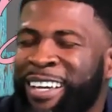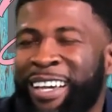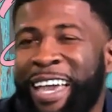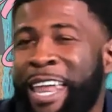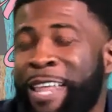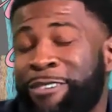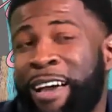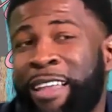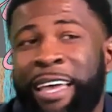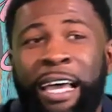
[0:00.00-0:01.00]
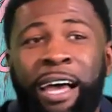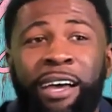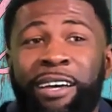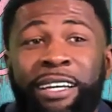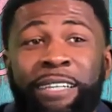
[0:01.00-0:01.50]
And it's kind of like,
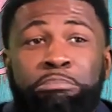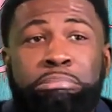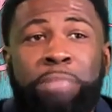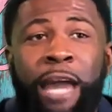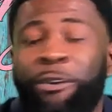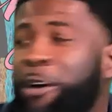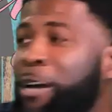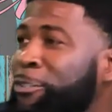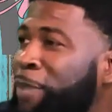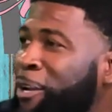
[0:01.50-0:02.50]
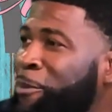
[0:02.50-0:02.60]
I don't know. I just met them.